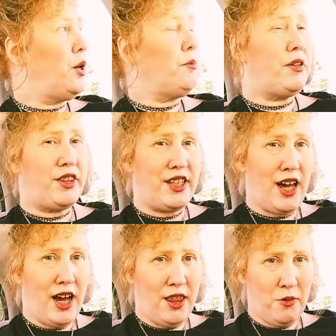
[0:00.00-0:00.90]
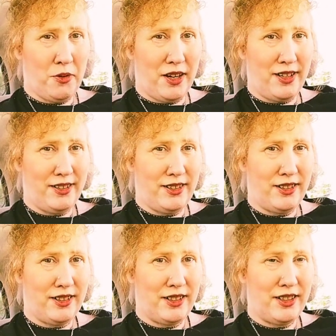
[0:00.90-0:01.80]
But the other one,
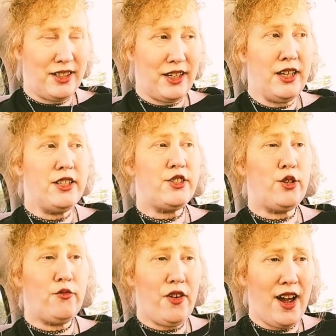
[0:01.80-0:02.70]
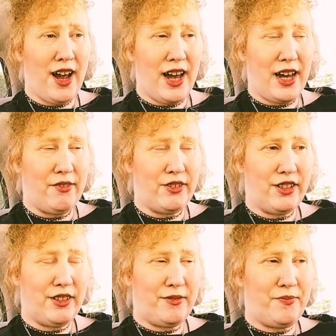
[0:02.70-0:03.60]
it survived.
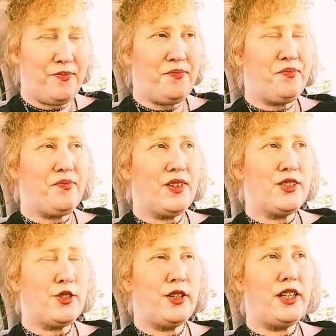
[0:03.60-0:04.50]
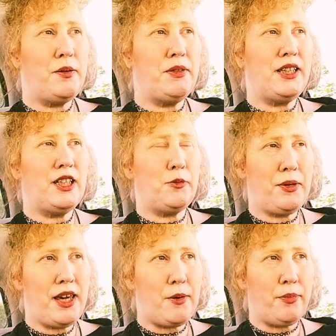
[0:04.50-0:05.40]
So I named it Little
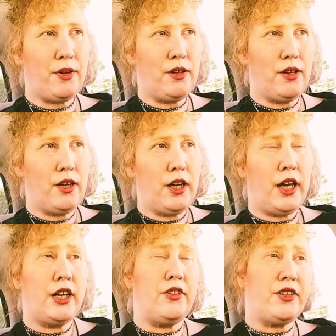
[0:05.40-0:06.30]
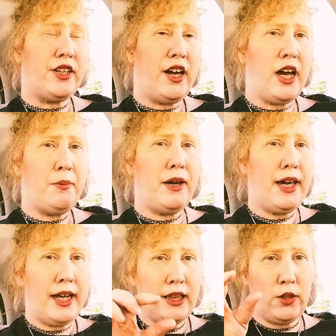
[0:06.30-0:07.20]
Peep. And at the time, I
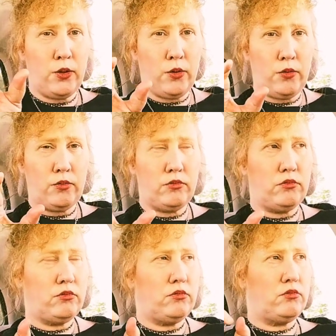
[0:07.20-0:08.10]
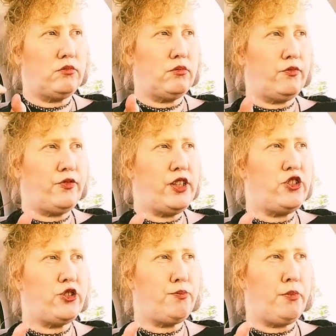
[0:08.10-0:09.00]
had little
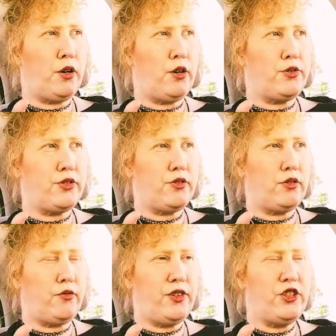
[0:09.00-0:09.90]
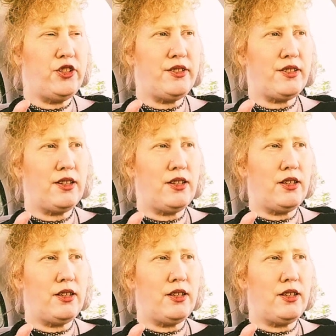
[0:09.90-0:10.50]
finch birds, little finches.